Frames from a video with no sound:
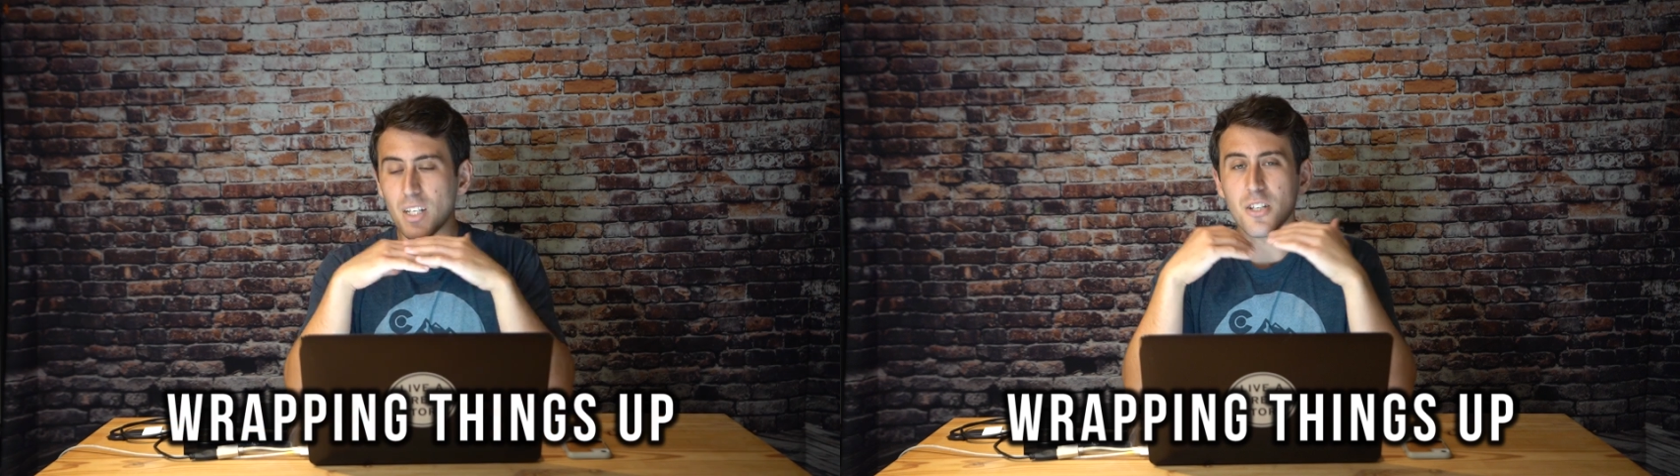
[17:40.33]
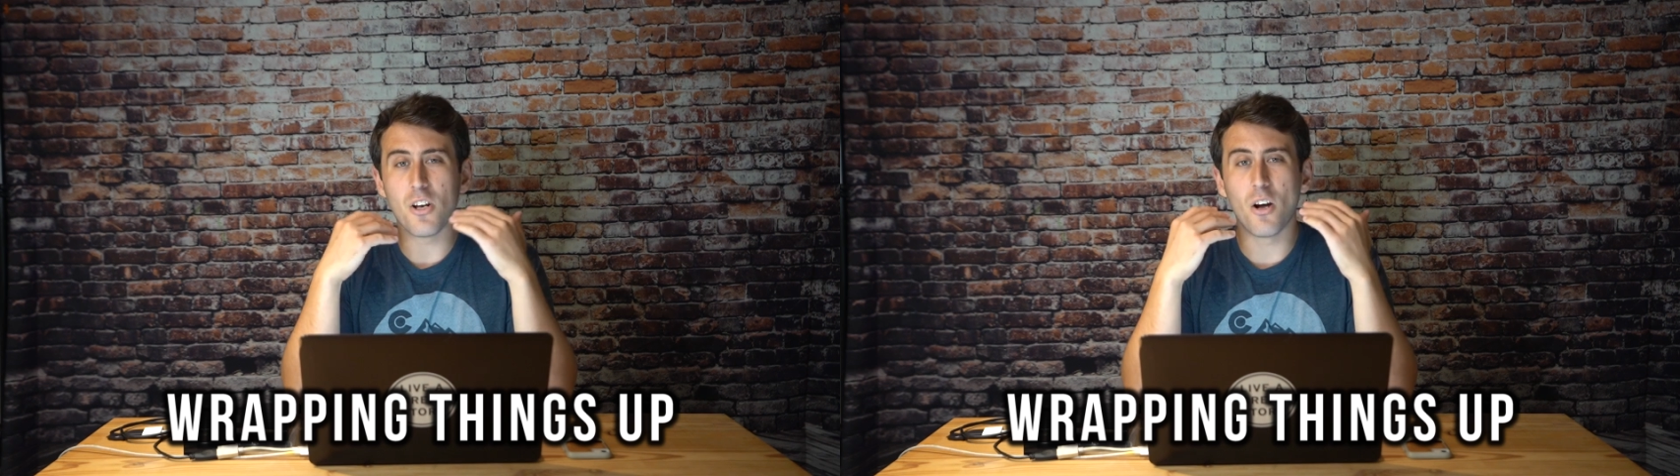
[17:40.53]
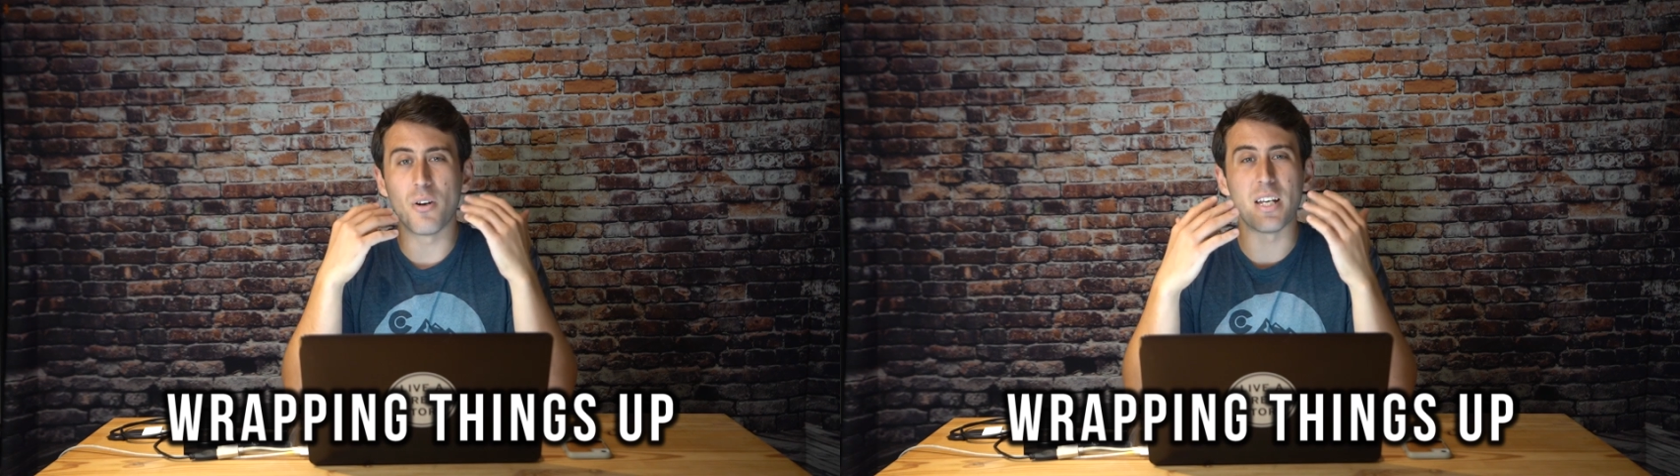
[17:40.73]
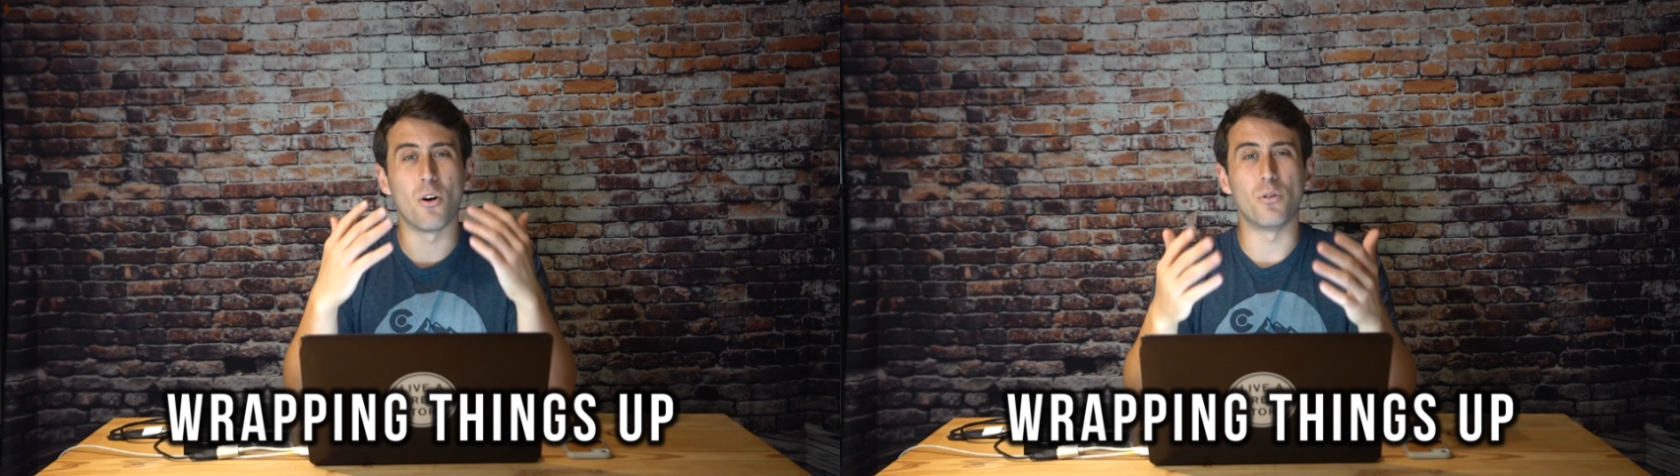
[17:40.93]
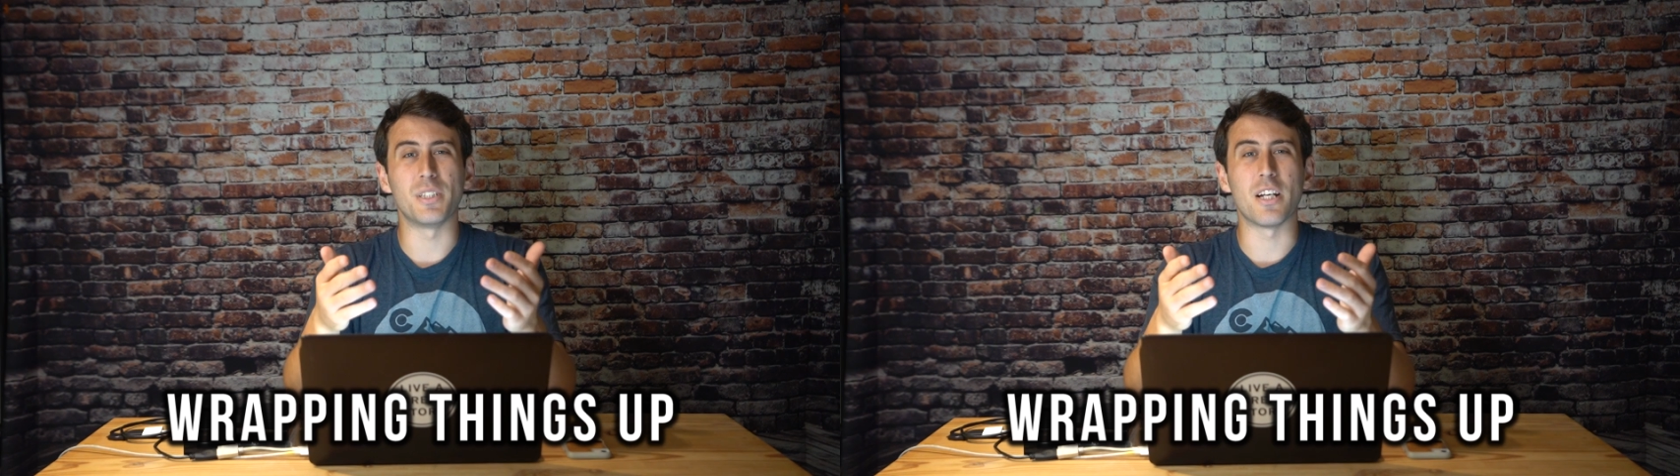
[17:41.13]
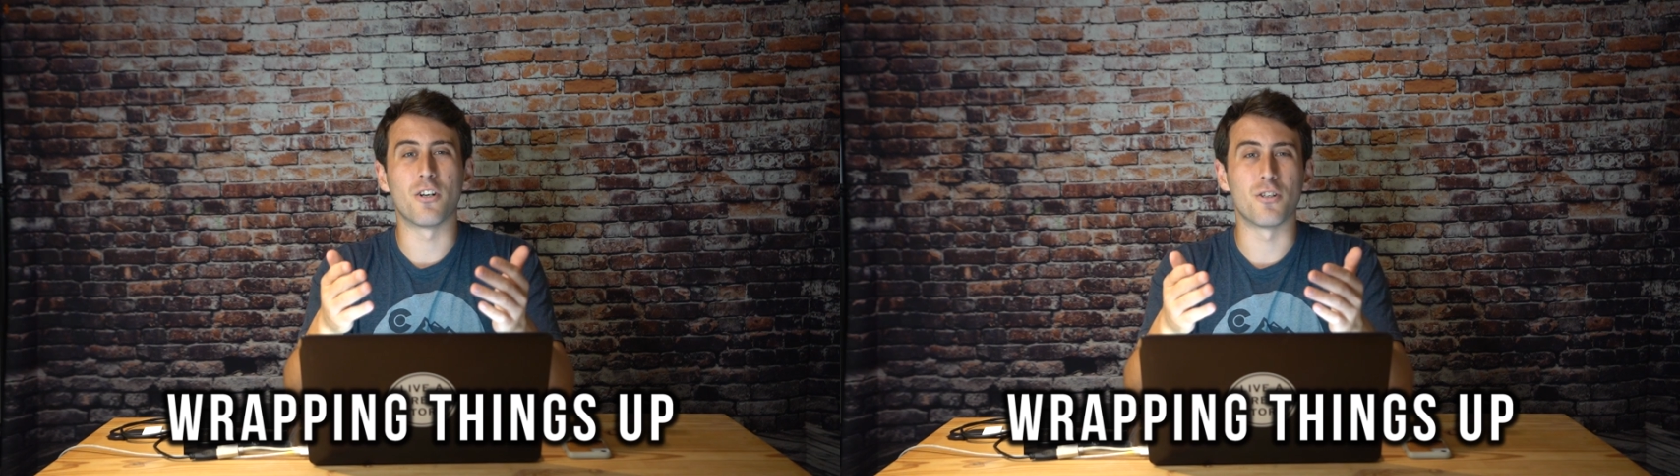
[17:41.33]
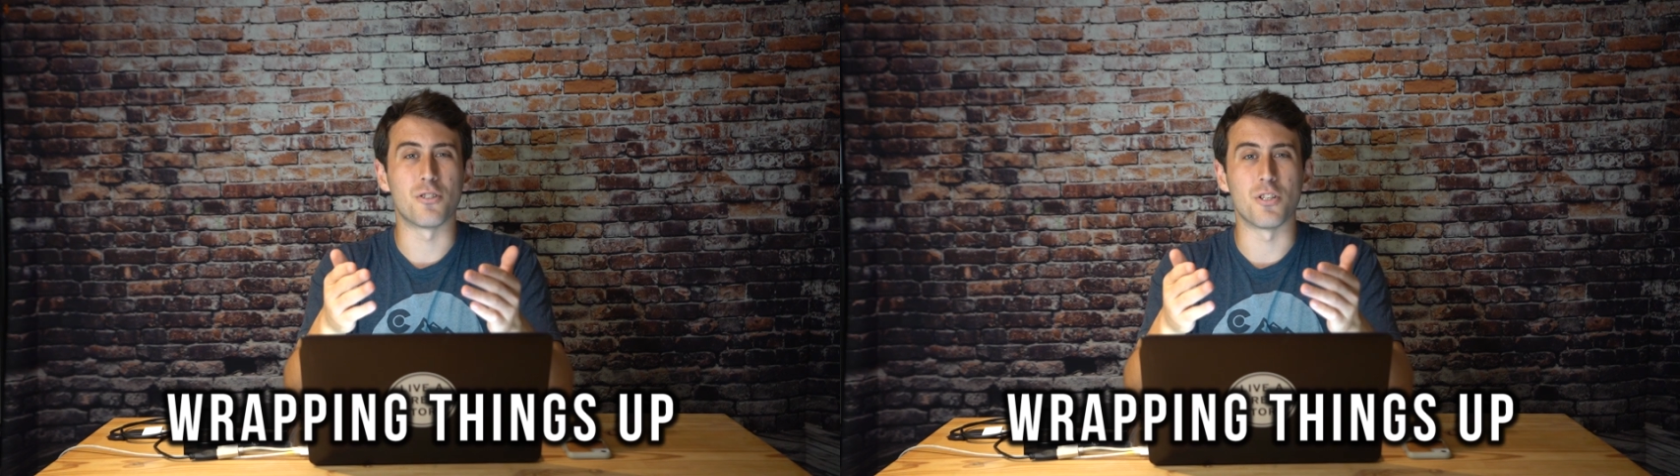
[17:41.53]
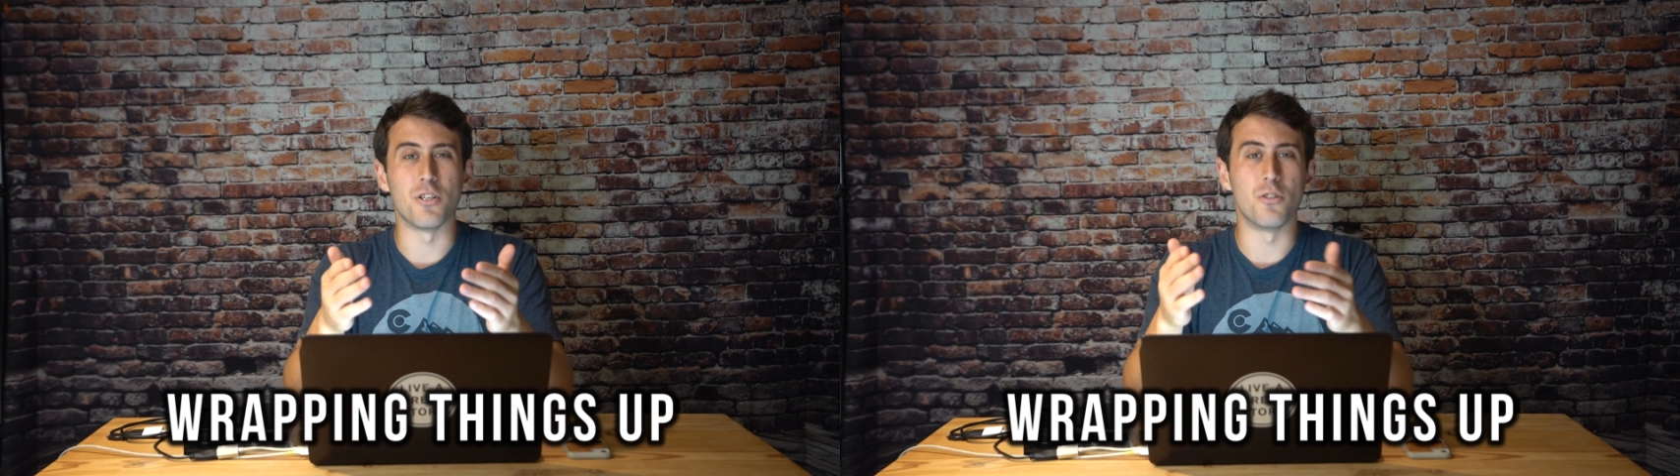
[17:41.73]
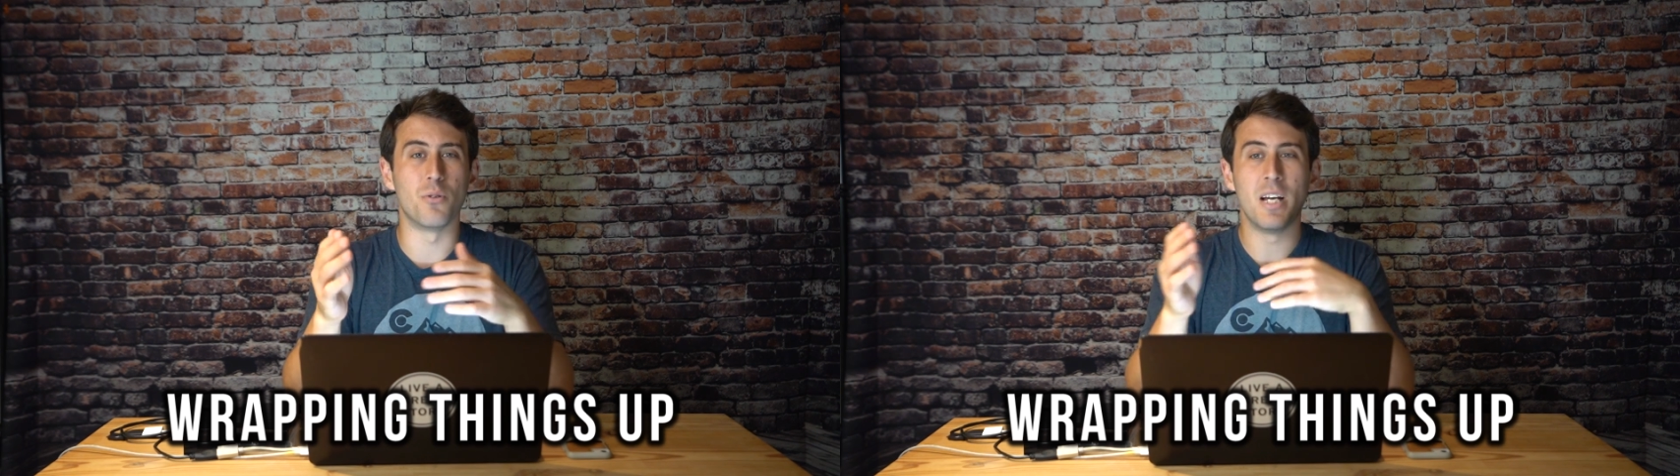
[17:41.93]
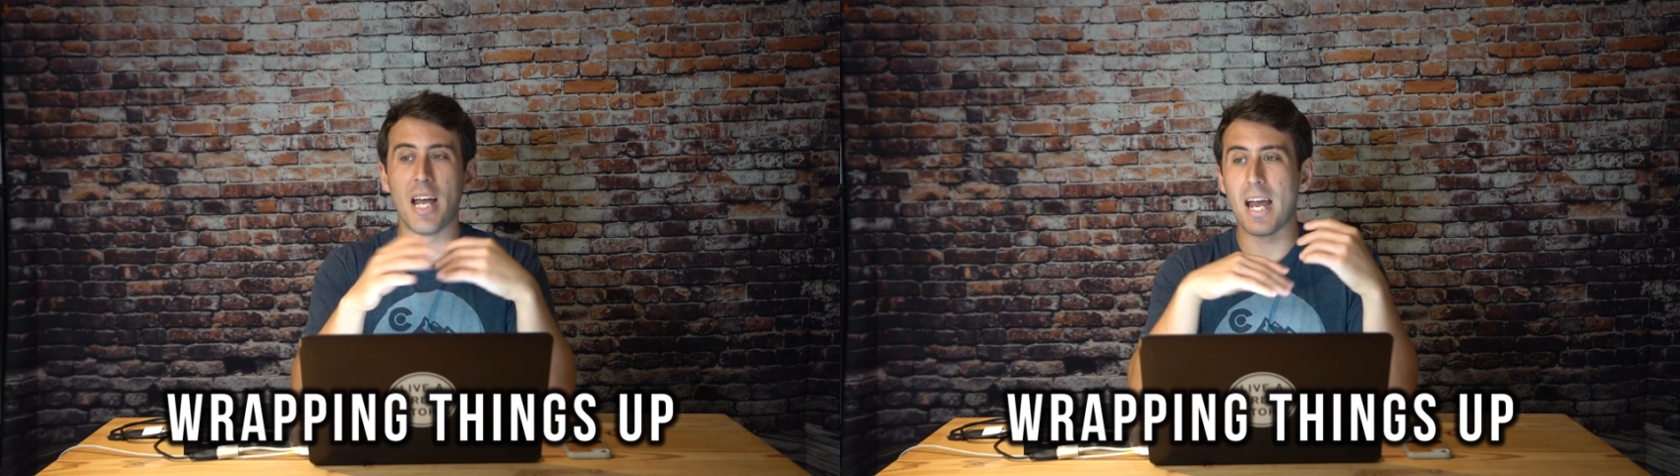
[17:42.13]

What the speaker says: It only hurts you